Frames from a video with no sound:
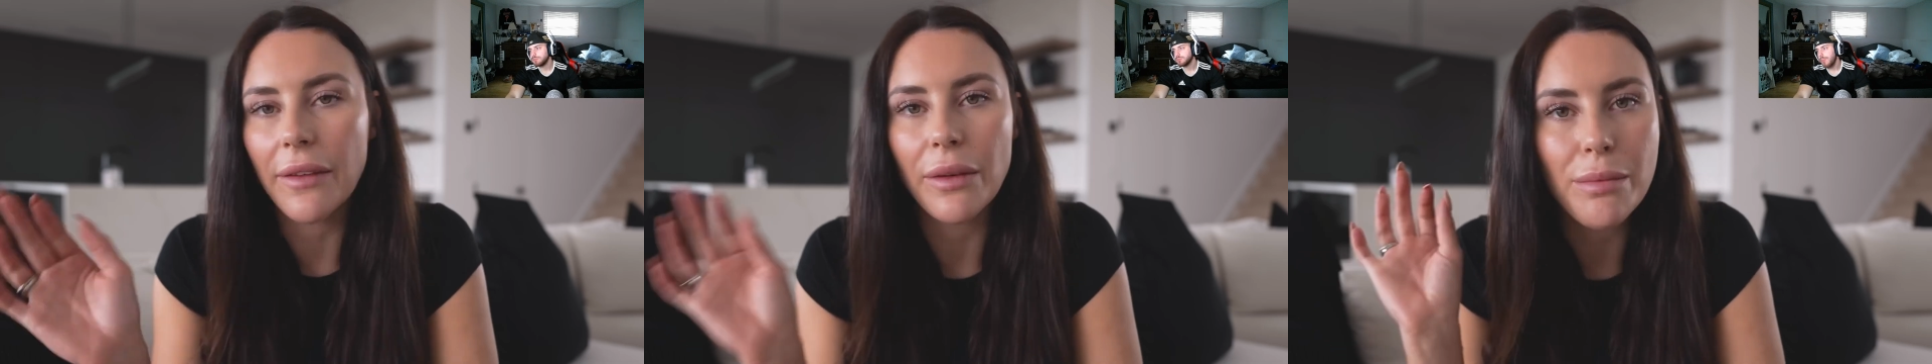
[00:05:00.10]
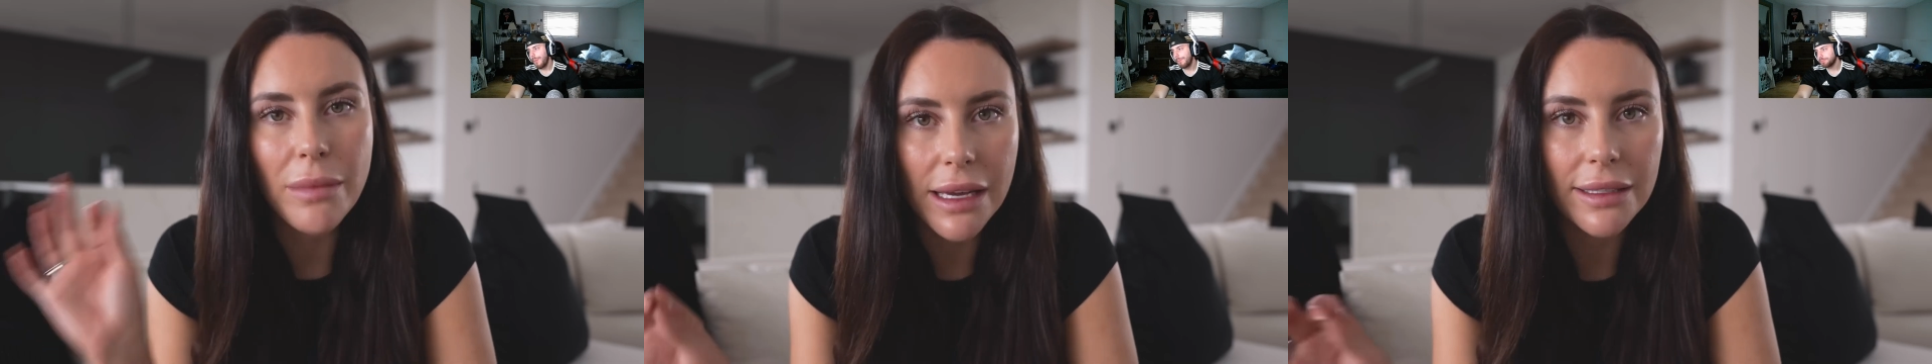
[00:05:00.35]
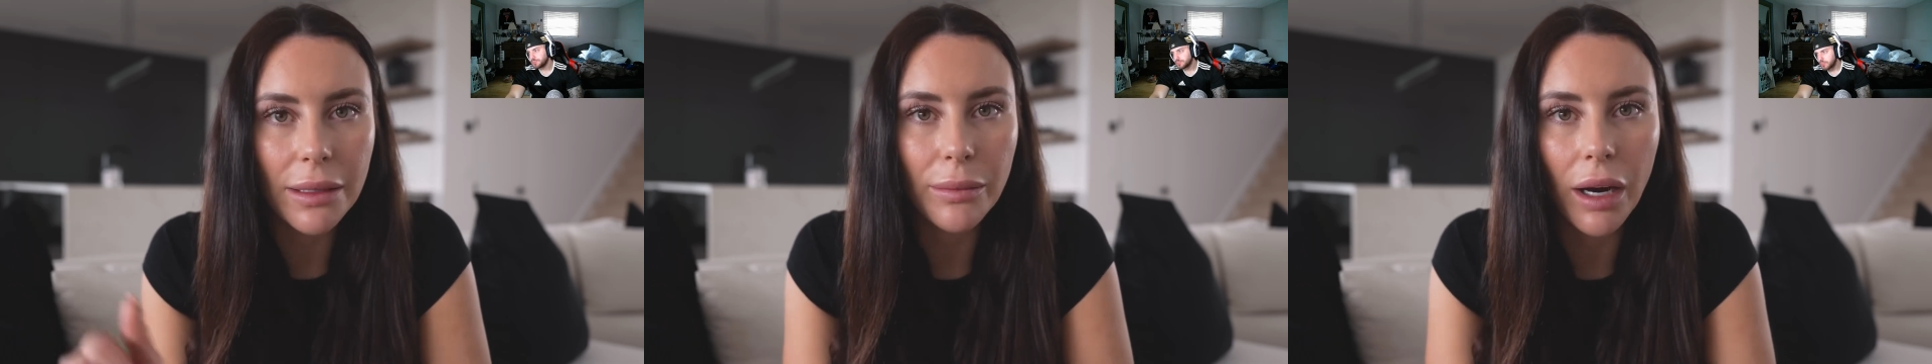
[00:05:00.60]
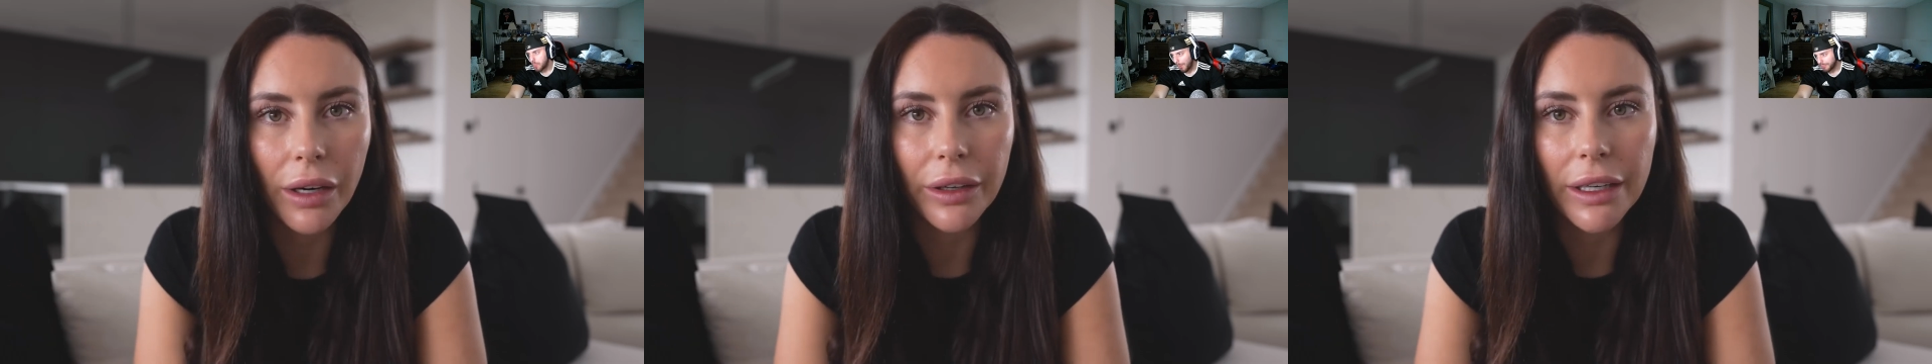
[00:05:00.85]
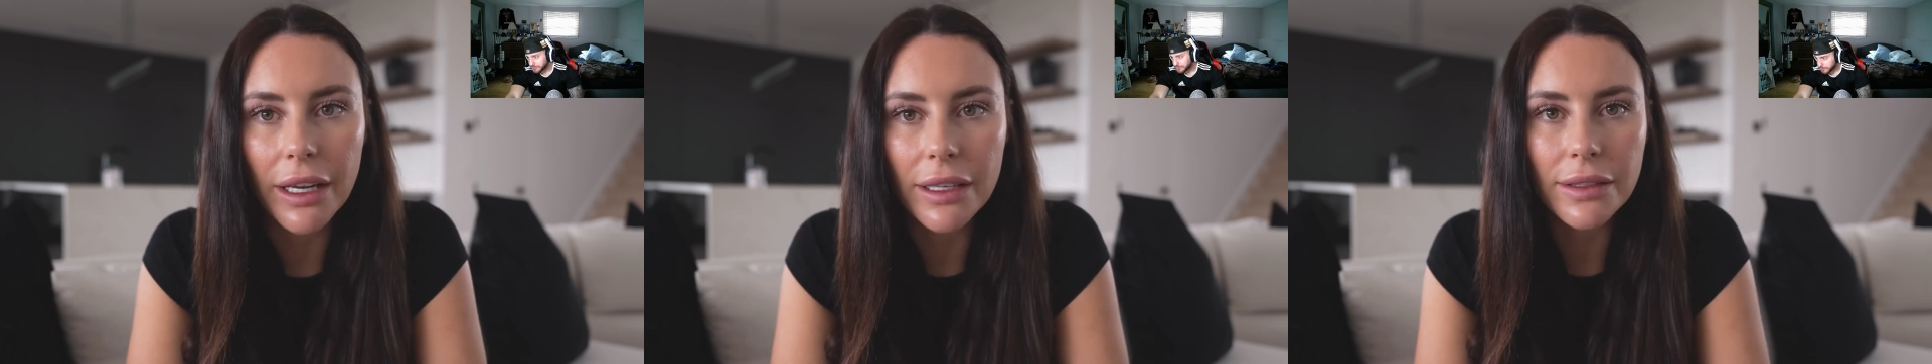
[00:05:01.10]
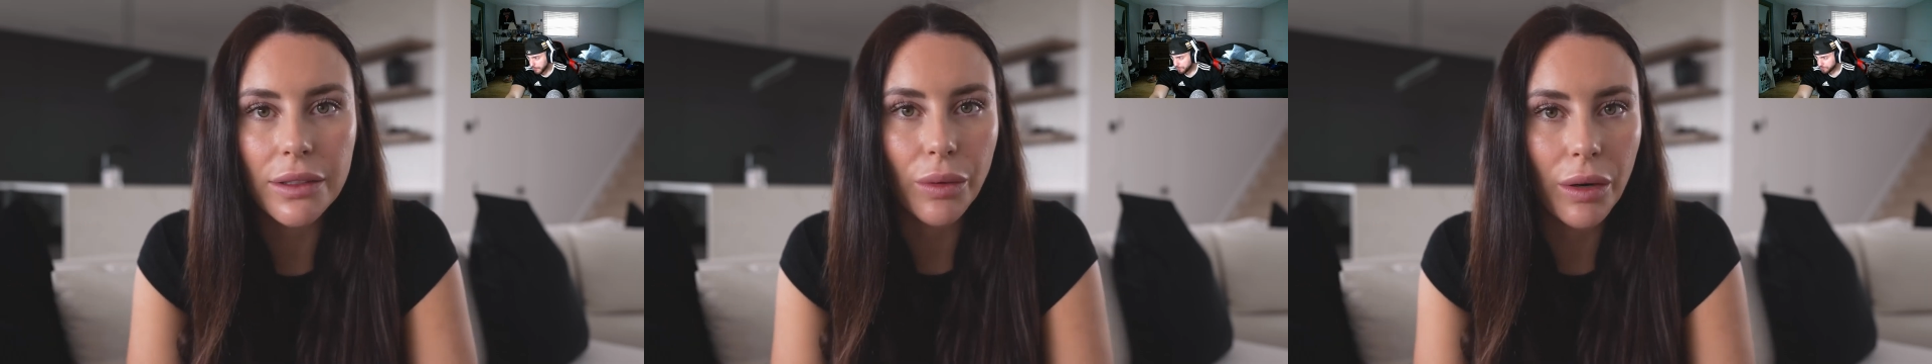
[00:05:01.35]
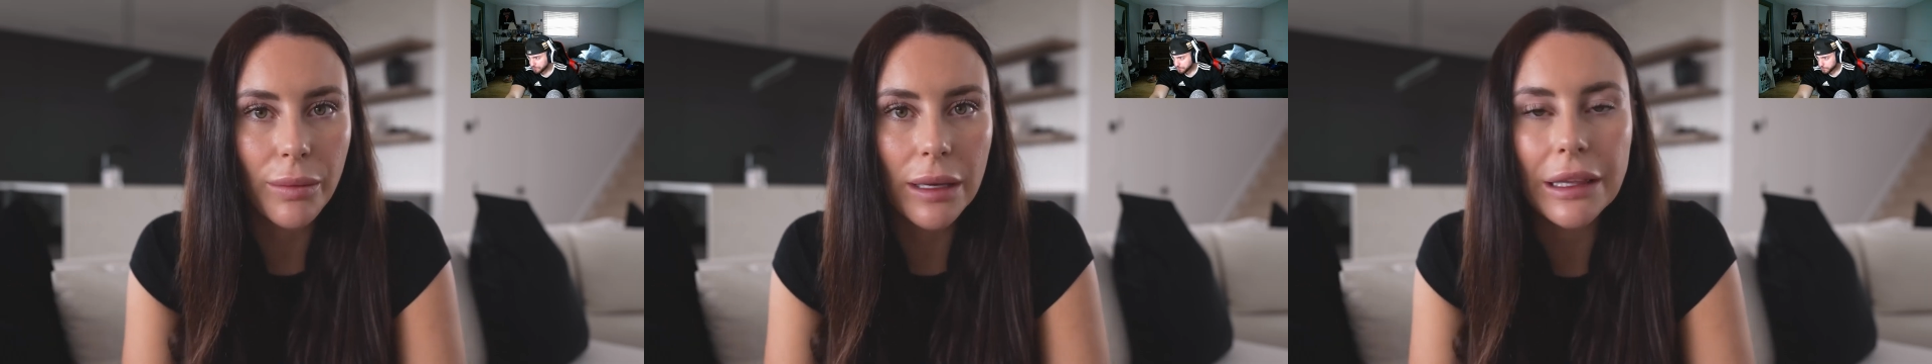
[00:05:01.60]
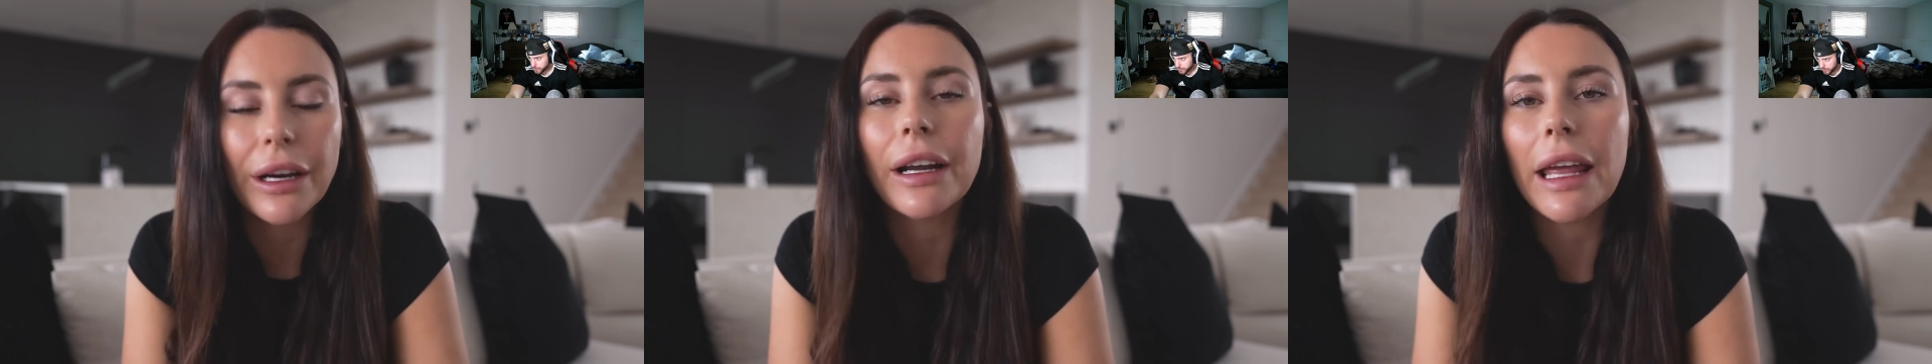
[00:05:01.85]
have amazing margaritas. You want to
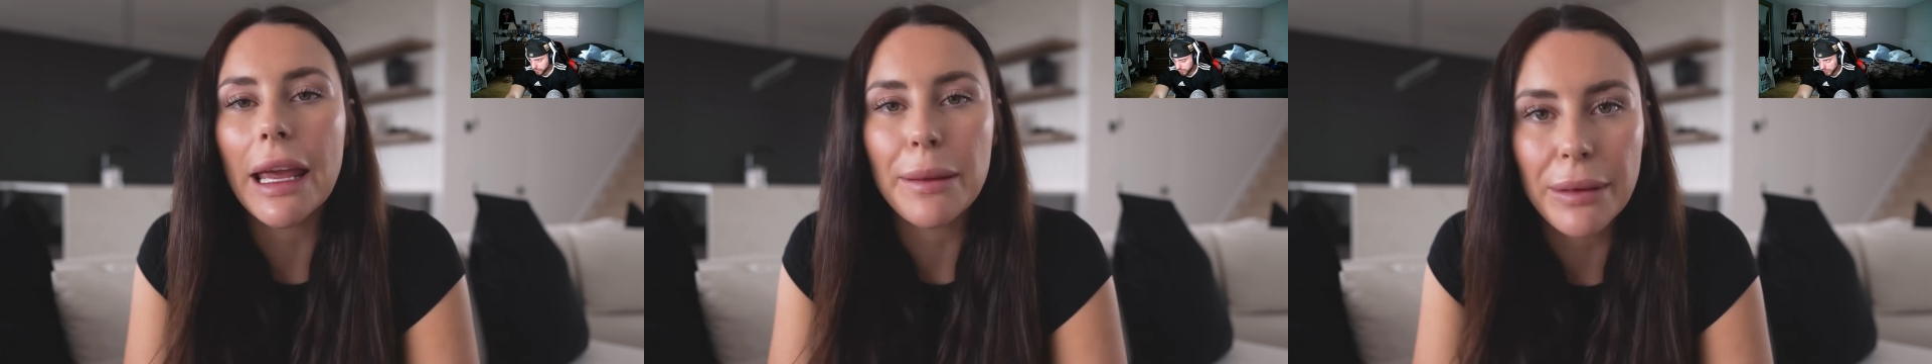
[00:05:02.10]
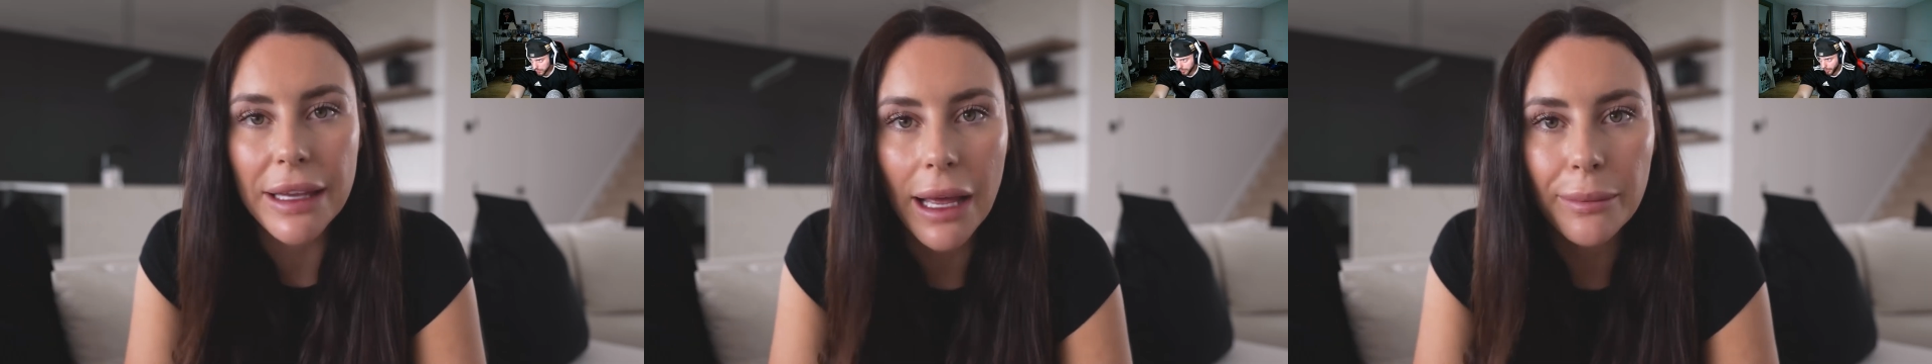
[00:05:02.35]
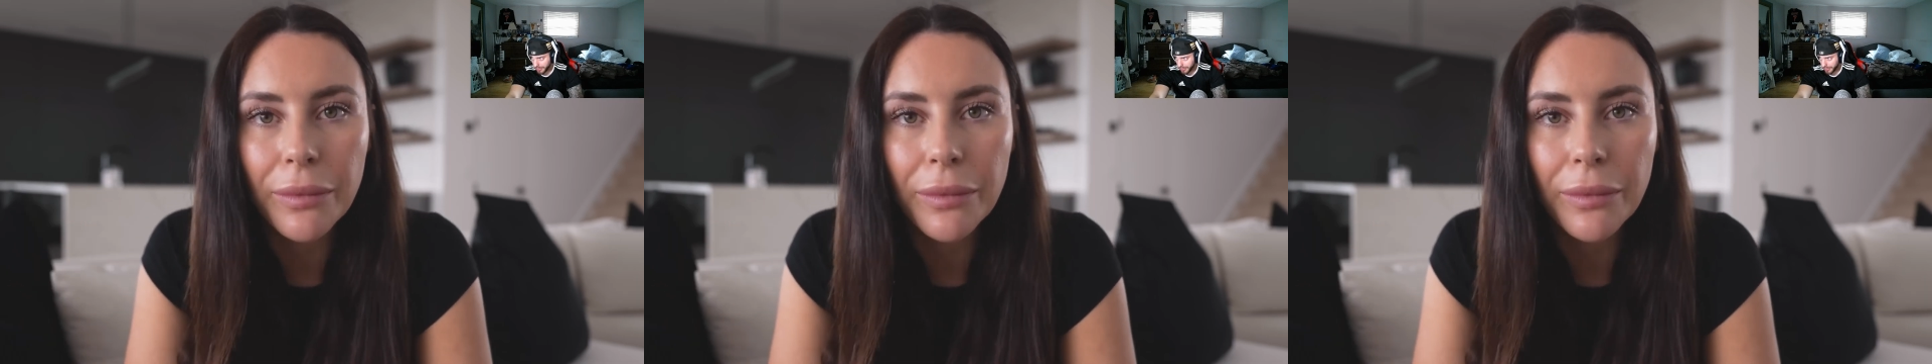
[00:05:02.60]
meet there at 8 p.m.